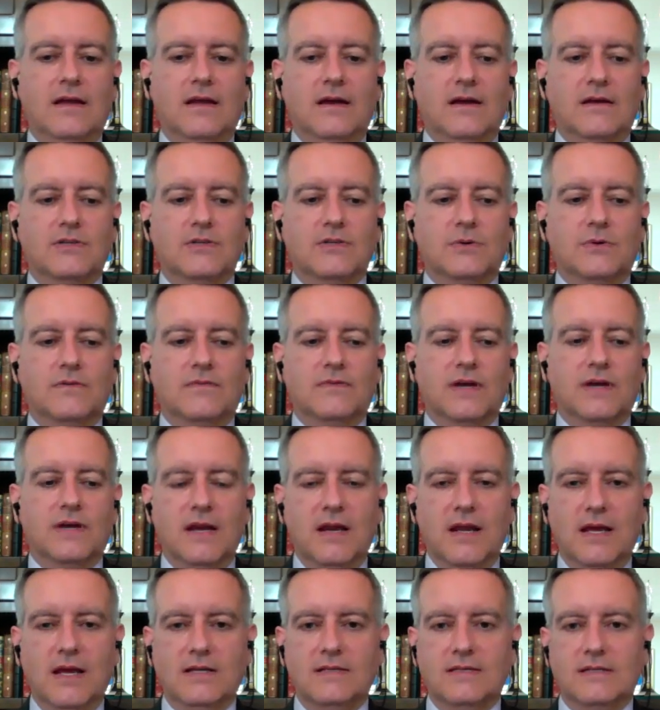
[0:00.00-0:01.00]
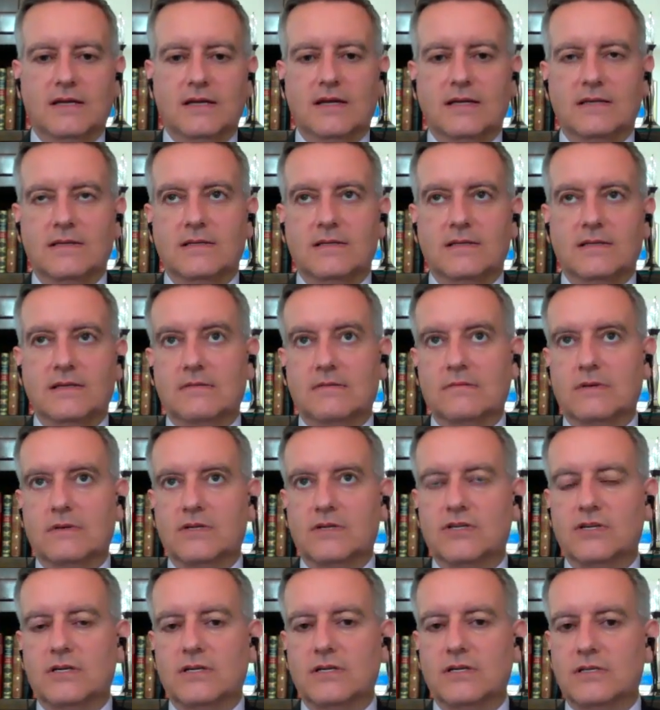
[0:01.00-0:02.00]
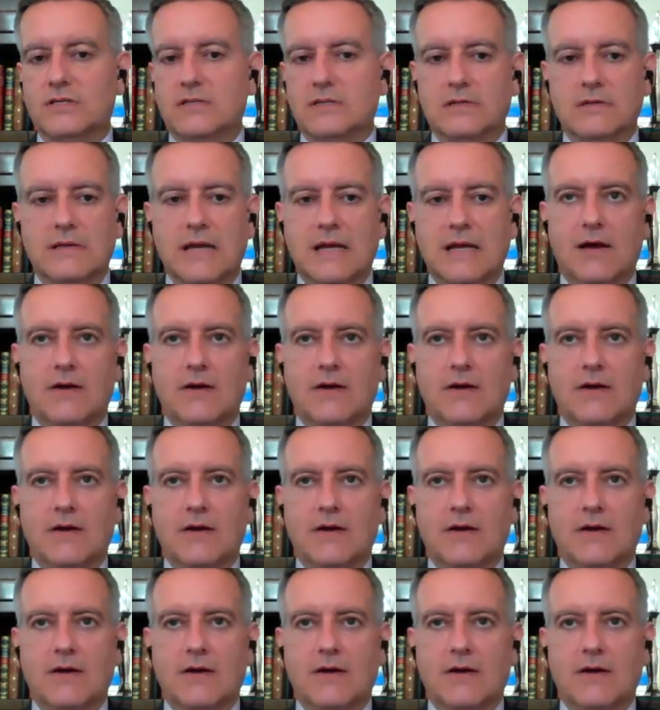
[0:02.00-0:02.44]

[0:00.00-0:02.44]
in a sort of Knesset, which is